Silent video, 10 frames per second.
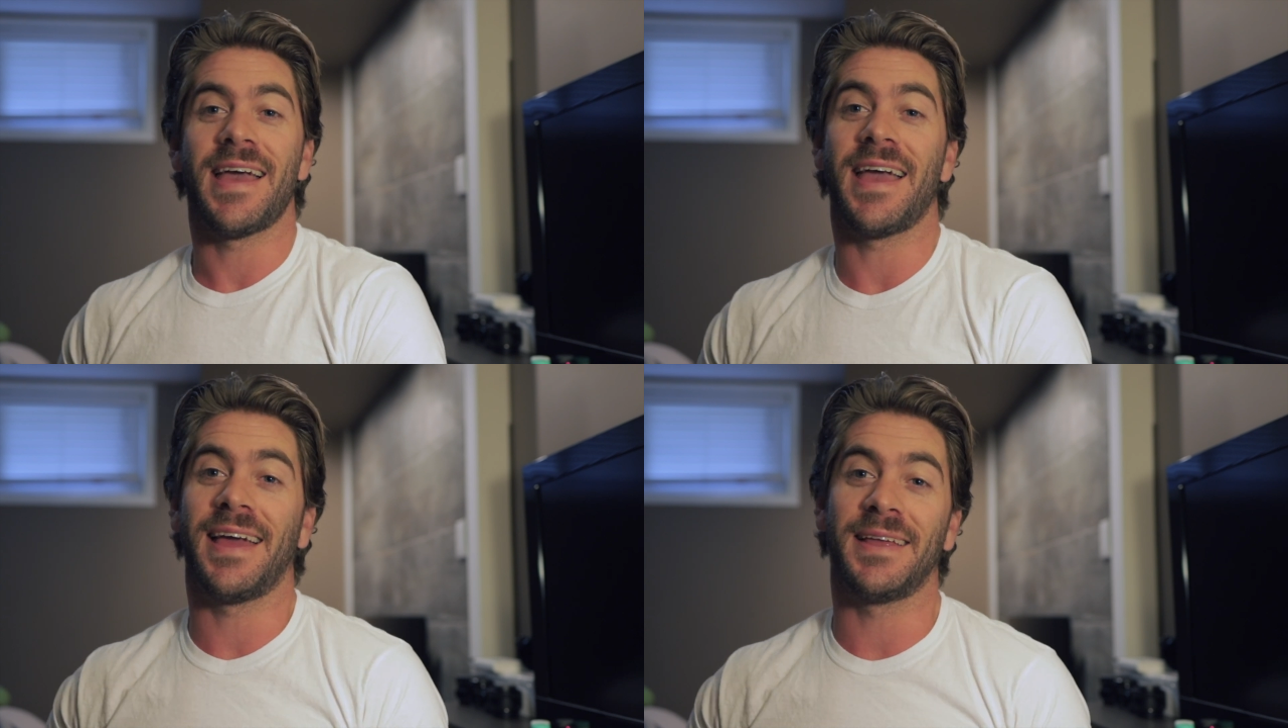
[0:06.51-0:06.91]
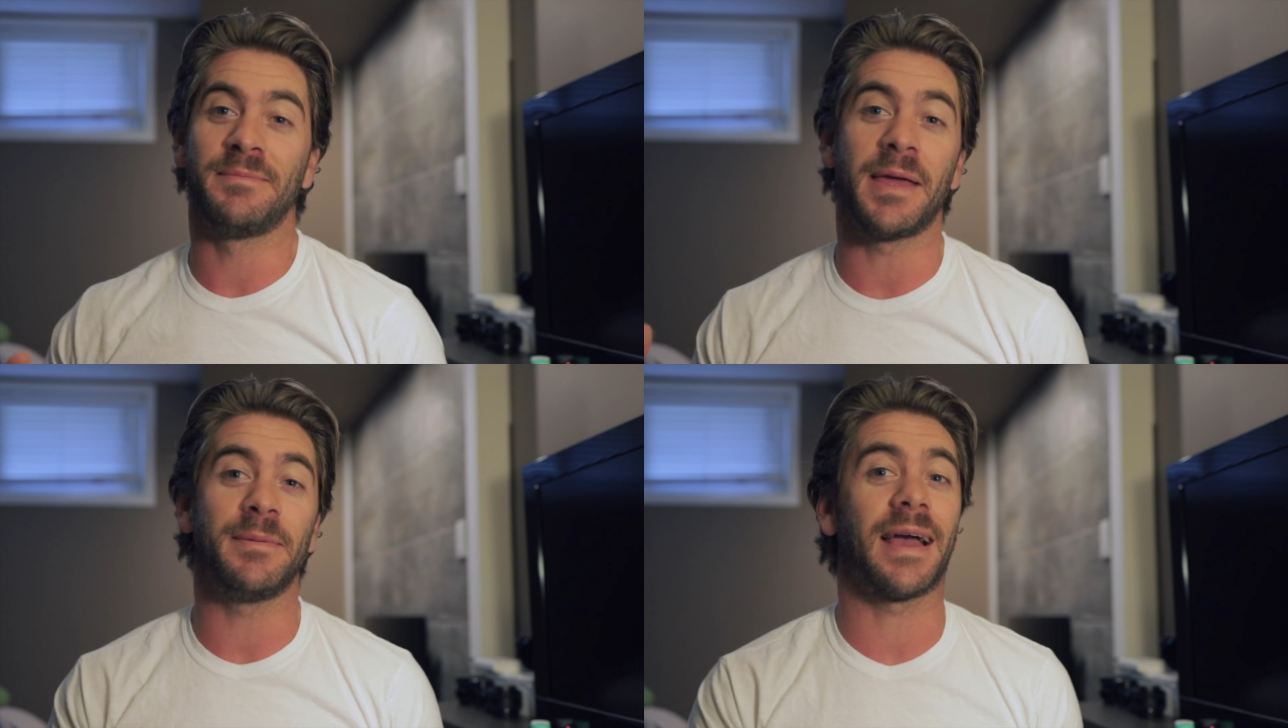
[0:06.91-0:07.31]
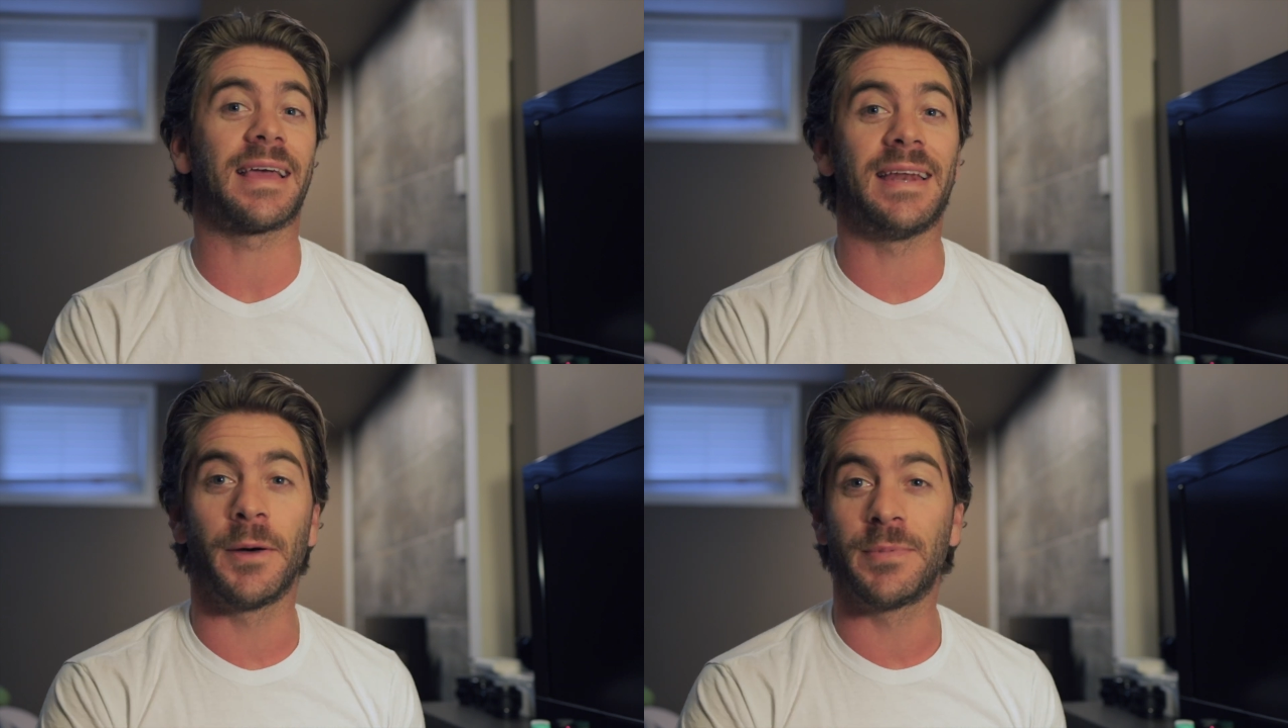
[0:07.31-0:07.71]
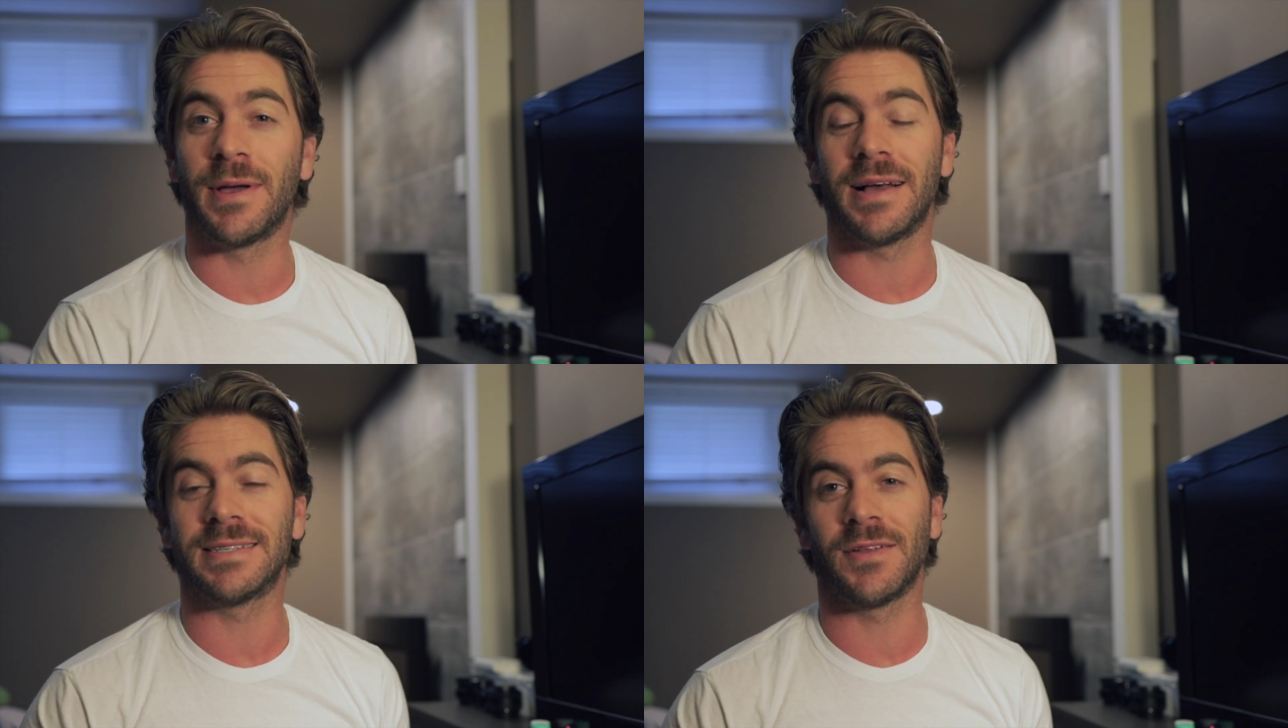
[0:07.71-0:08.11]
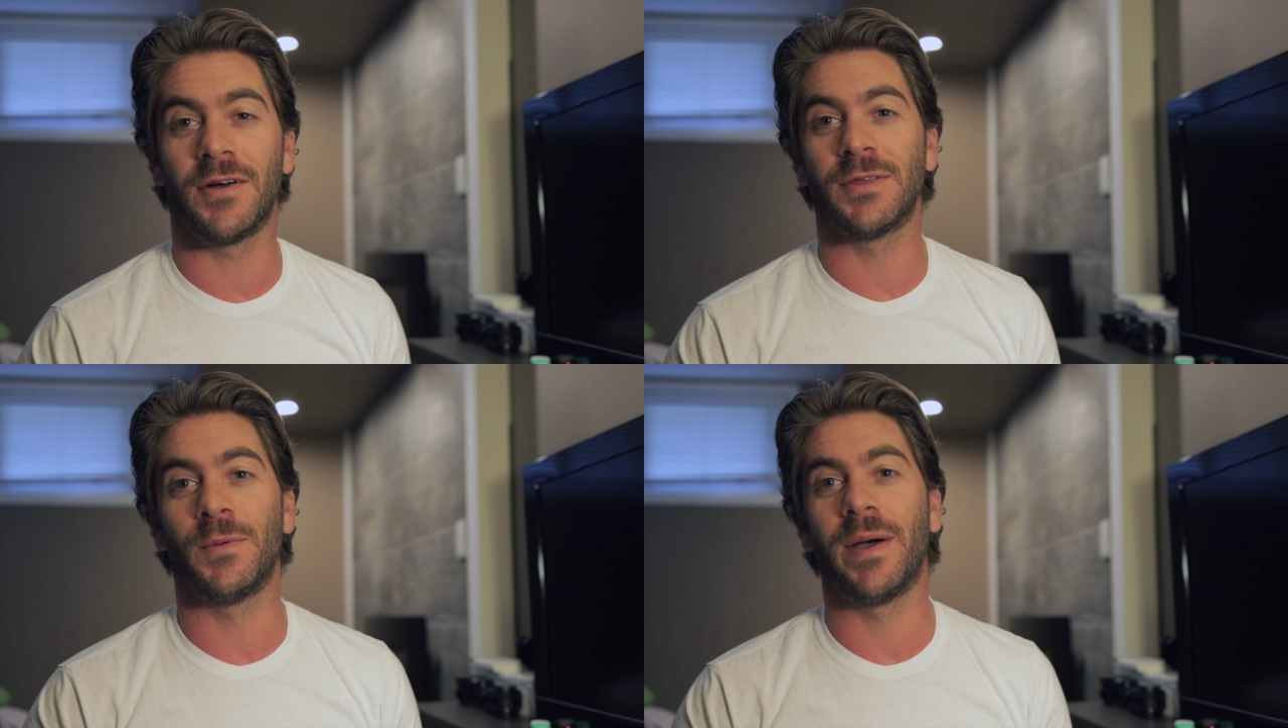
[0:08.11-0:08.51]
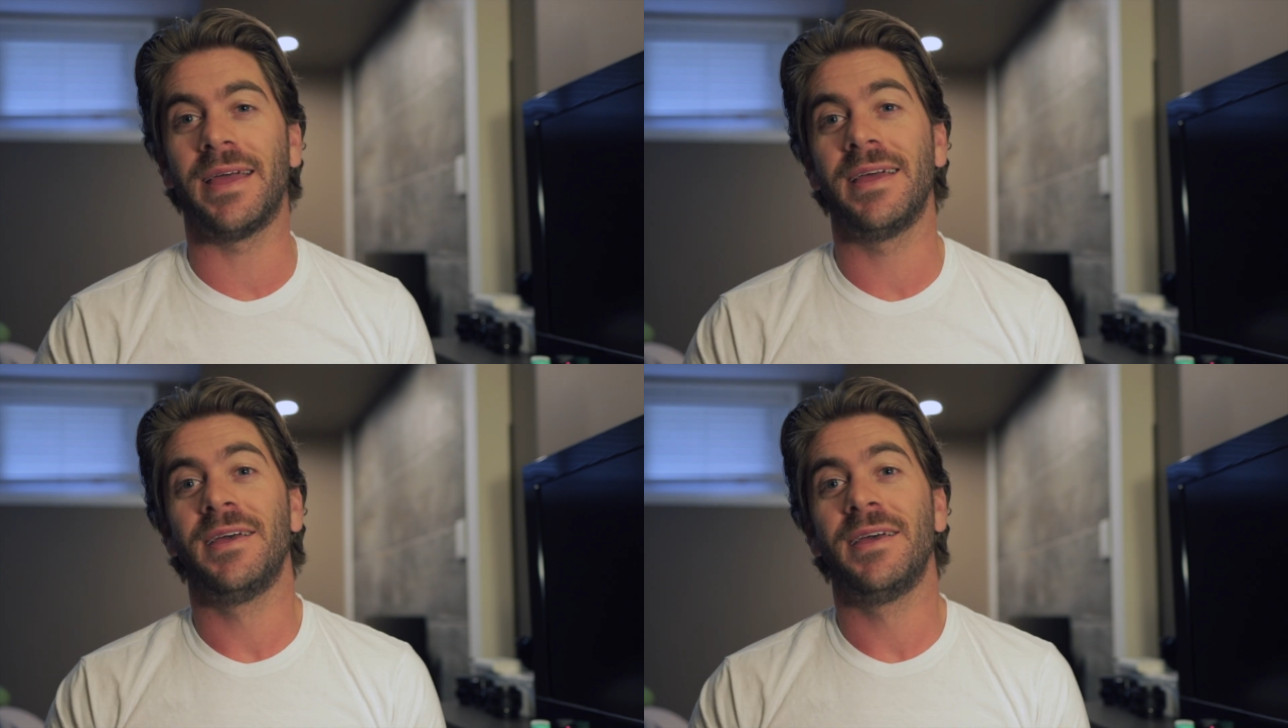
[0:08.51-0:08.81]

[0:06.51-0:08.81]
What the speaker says: and maybe I can help you guys along the way,